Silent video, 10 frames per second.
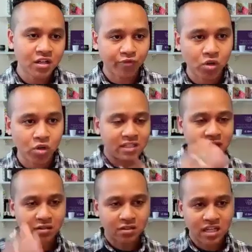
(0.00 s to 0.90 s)
so before
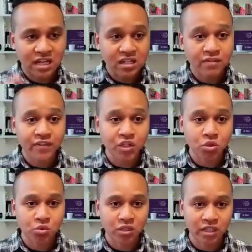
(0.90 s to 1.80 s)
I'm looking at everything
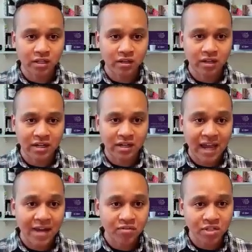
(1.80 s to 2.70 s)
together, but if I look at
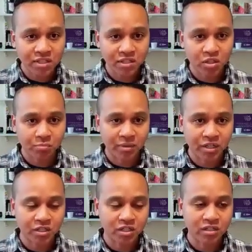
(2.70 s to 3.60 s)
all the late CAR T
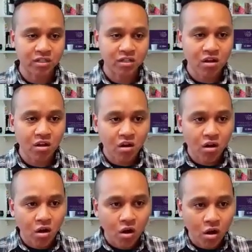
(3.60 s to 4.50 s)
cells individually in
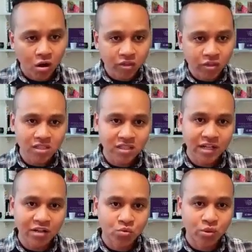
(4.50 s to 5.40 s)
every single patient,
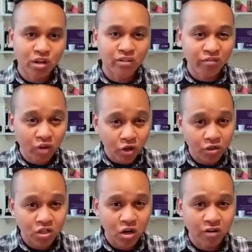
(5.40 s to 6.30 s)
all the cells
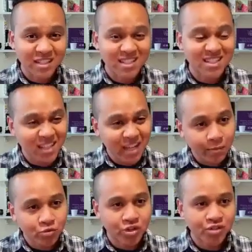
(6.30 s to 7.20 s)
would converge on the
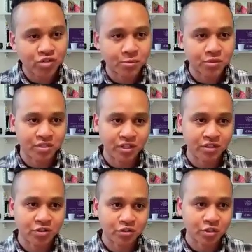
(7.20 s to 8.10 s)
same transcriptional
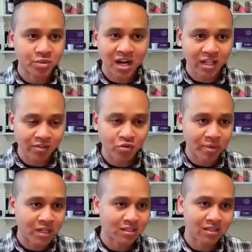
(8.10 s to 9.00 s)
signature. So it's highly
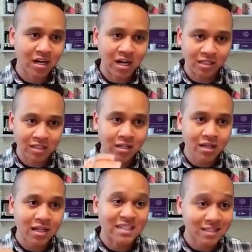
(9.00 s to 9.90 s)
robust and highly
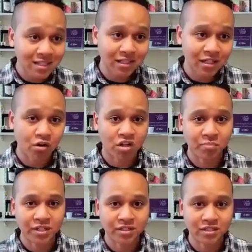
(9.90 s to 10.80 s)
consistent across
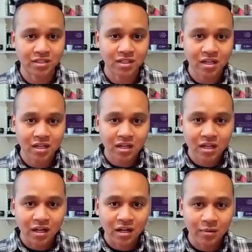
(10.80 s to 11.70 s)
patients.
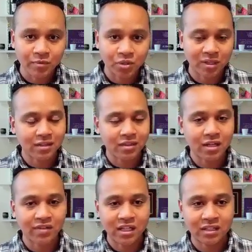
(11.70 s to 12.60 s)
So I like to think of it like
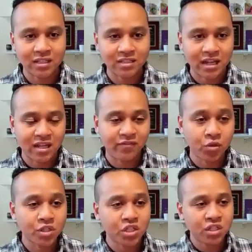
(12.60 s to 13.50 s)
this, that if you
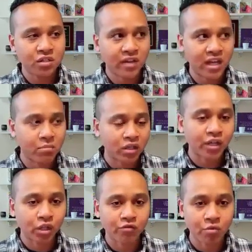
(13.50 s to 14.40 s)
achieve a molecular
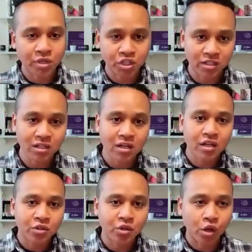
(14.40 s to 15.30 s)
remission, you can
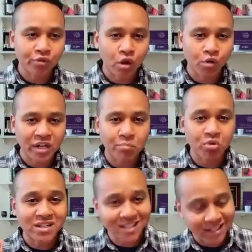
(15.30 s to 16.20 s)
already
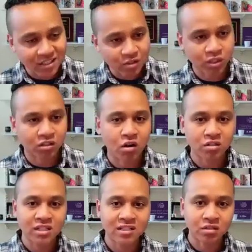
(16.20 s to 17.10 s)
predict what the CAR T
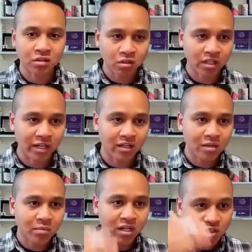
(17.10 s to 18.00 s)
cells look like
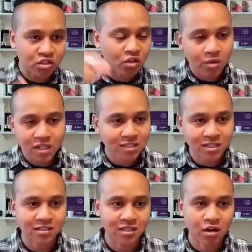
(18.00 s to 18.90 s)
because it's so
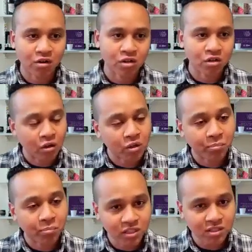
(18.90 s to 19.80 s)
consistent across all the
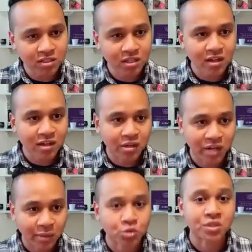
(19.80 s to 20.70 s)
patients that are
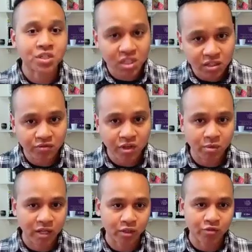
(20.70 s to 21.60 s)
able to achieve a
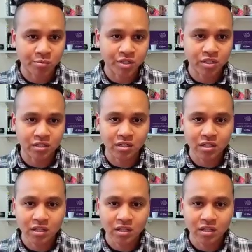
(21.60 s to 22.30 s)
molecular remission.